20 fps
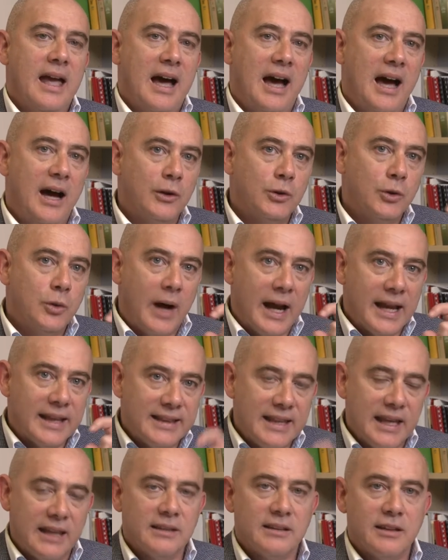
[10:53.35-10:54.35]
how to
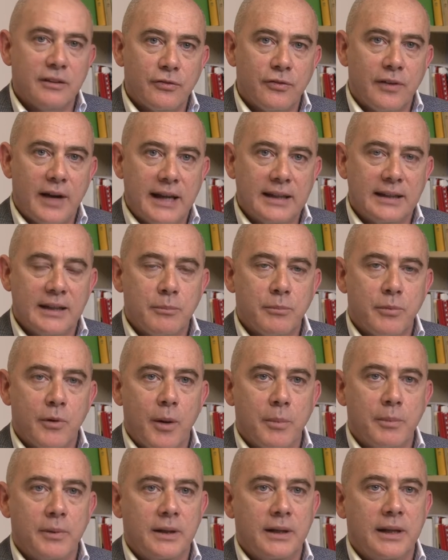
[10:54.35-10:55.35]
identify them
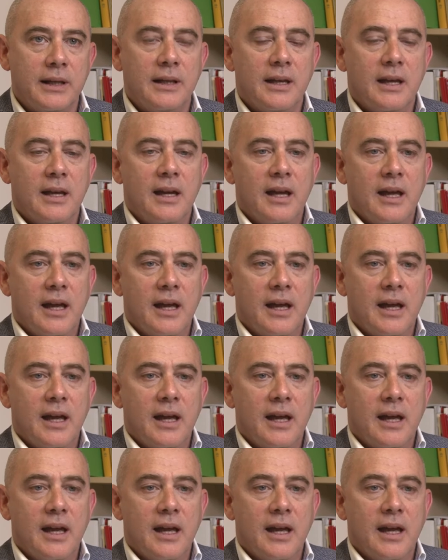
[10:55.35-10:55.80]
properly,